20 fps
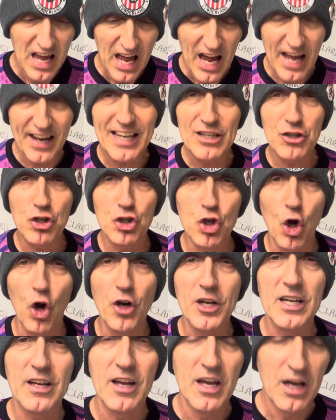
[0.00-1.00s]
A nice
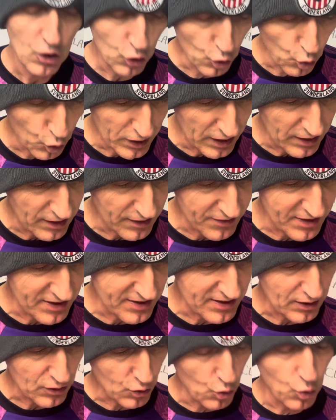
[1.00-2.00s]
tonic going into
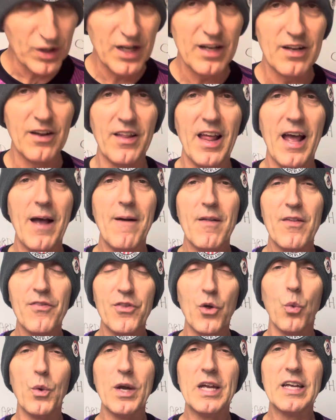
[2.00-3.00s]
the
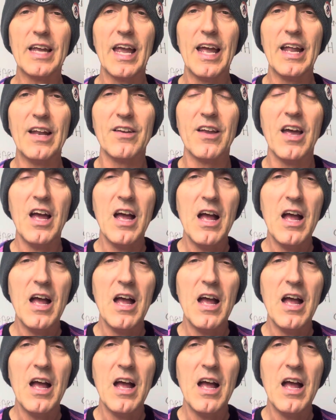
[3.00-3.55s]
weekend.